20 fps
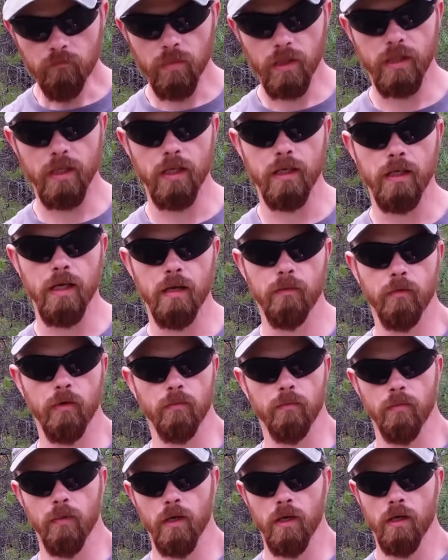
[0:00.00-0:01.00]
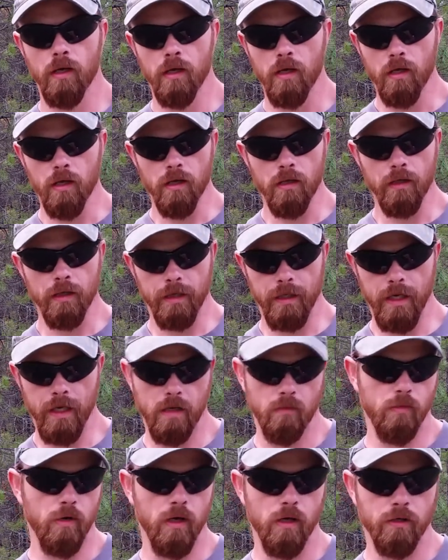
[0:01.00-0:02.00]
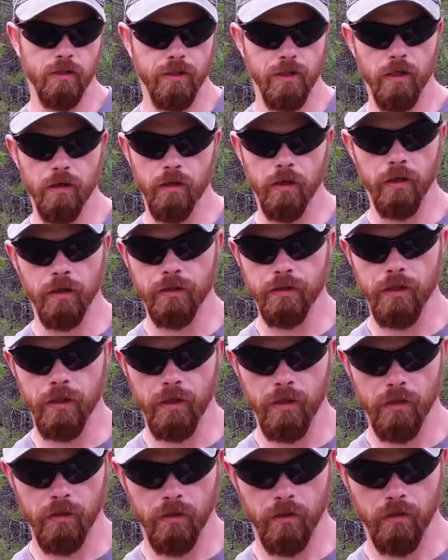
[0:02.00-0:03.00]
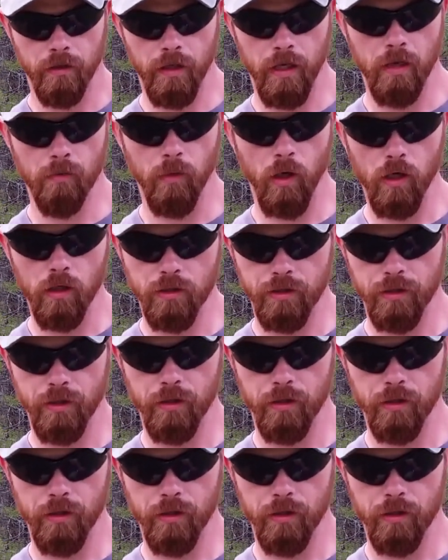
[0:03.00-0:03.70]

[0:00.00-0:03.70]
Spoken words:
but they named them the KA-BAR series, or KA-BAR